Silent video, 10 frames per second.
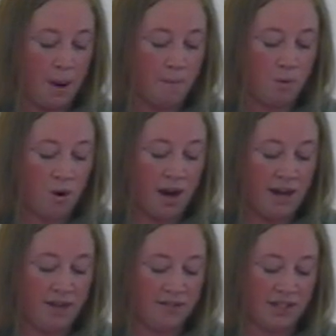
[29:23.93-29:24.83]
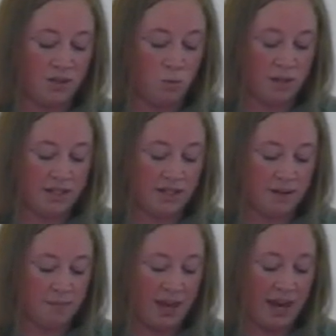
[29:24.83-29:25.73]
Praying gives us
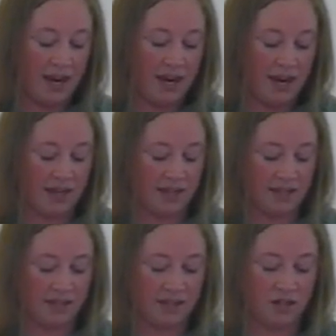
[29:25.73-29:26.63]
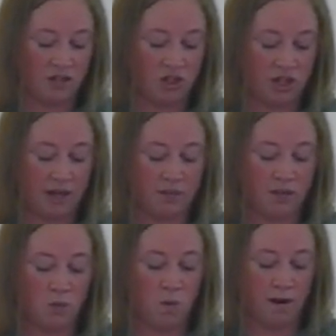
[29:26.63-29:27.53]
wisdom and guidance.
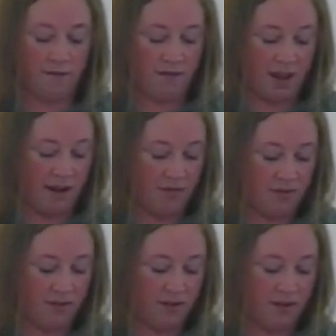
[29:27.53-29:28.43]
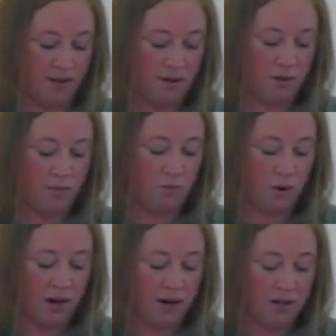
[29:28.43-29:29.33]
James 1:5.
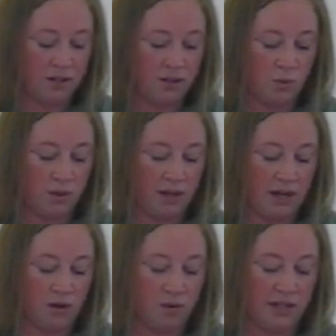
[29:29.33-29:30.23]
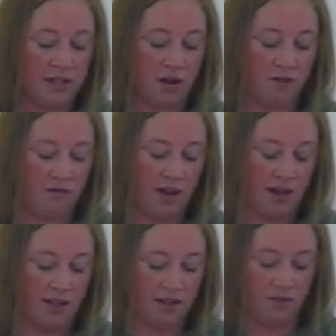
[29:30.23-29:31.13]
Prayers will increase our
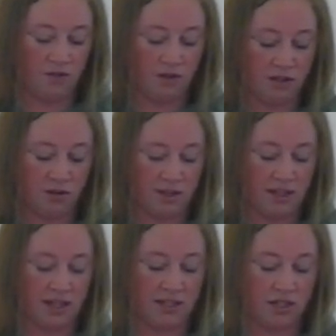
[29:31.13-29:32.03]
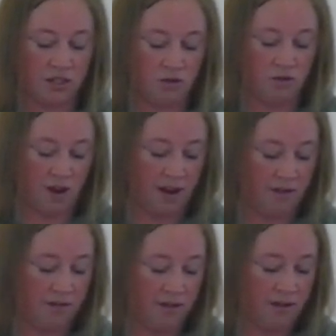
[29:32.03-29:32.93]
faith. 1 Corinthians two five.
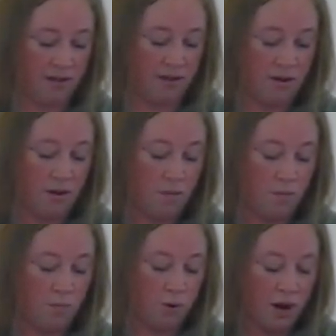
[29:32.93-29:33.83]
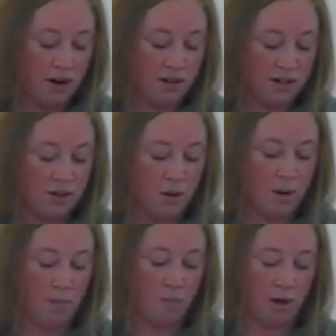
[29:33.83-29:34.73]
Prayers
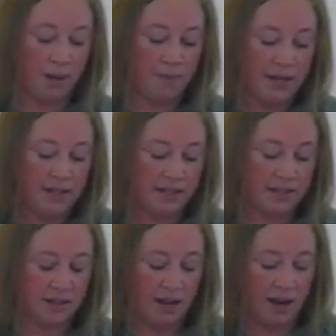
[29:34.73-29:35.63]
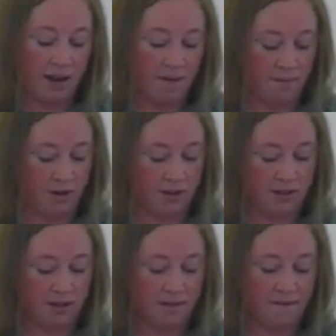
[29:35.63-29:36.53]
bring peace and
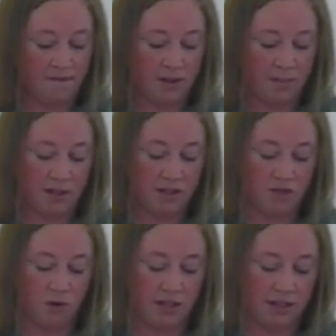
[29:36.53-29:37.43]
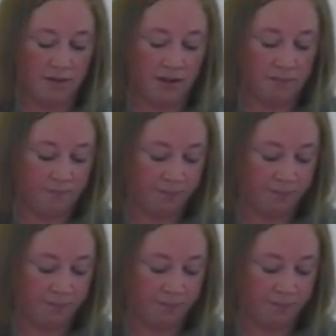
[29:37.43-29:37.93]
comfort. Philippians 4 7.